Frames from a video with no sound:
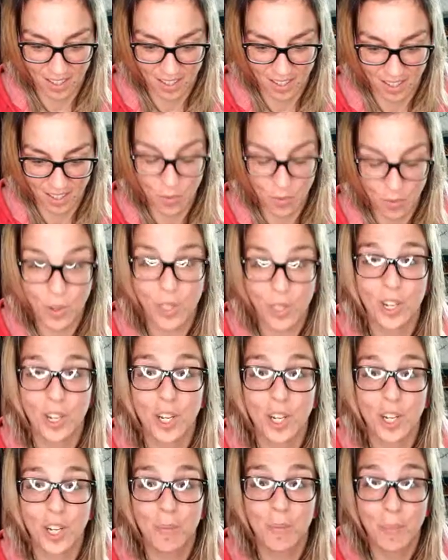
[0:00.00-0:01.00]
With your
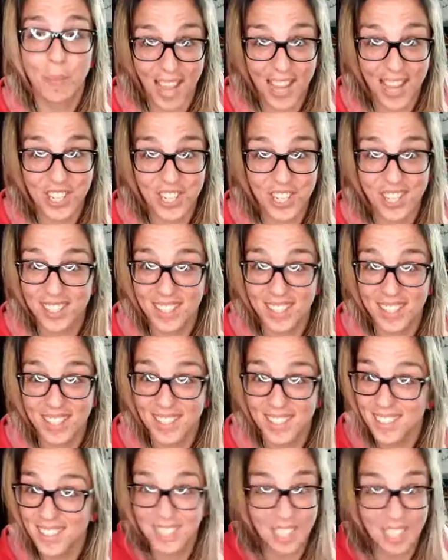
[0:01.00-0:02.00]
compassion,
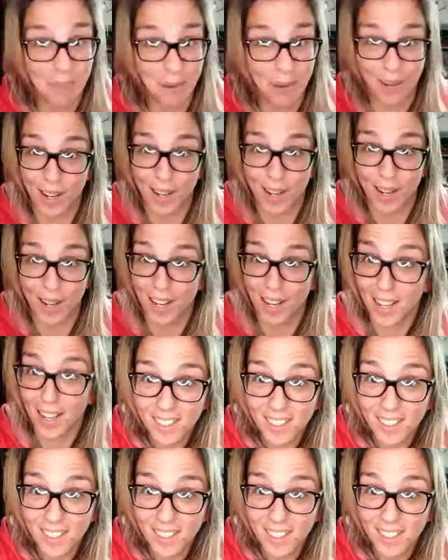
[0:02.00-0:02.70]
Libra.